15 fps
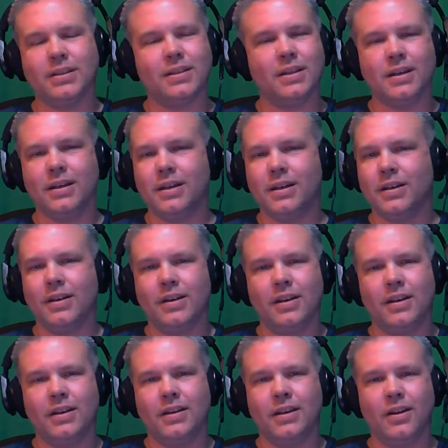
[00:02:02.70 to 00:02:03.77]

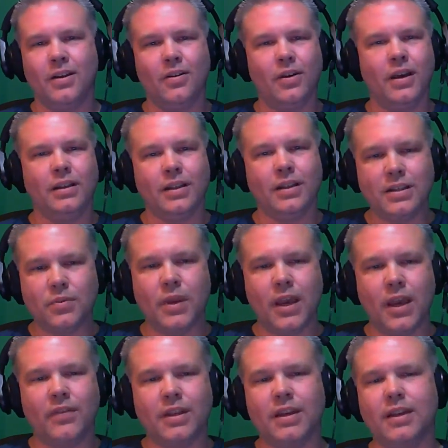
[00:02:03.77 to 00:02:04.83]
at least we
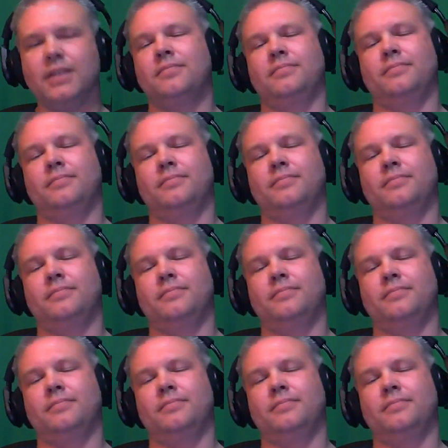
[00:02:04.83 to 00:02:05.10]
have a date.